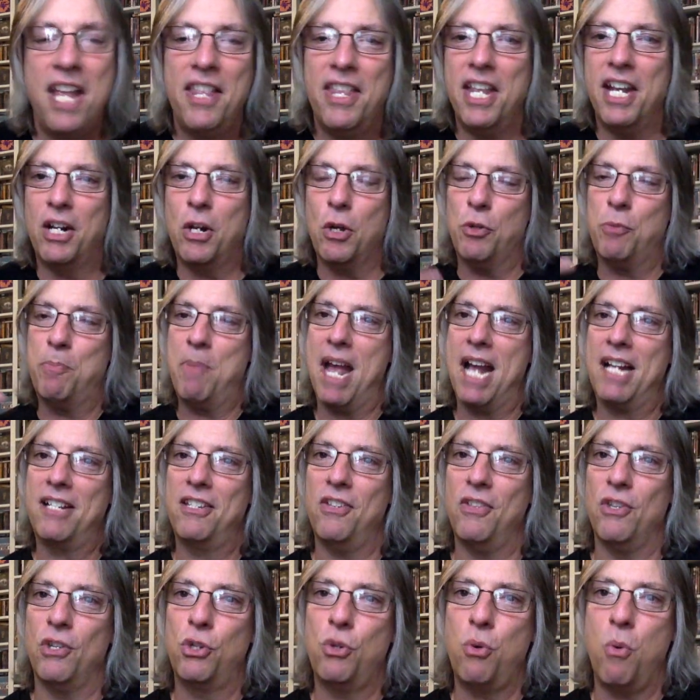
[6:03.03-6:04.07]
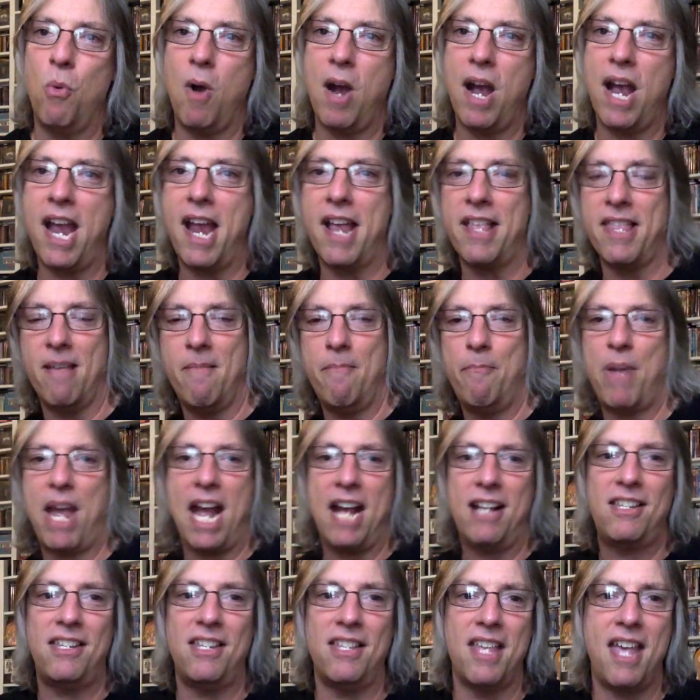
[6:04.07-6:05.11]
Then it goes back to the twang, then
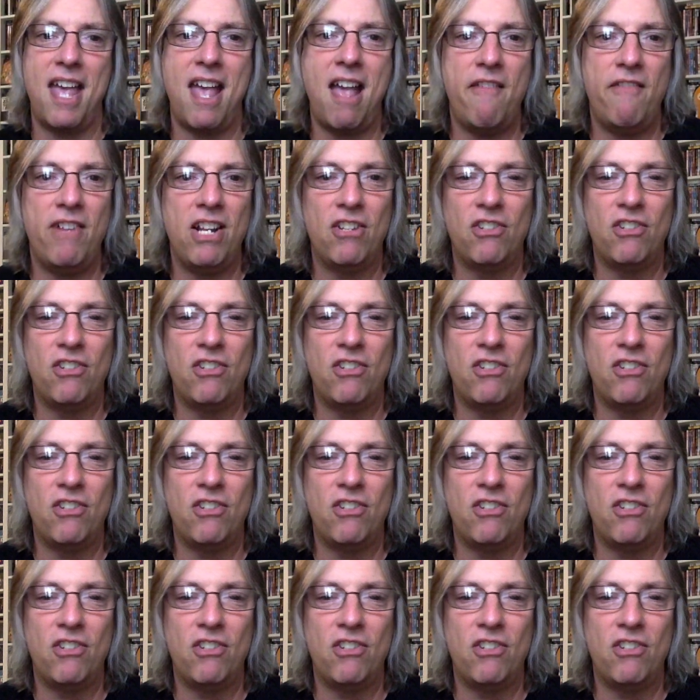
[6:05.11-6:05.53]
back to the heavy.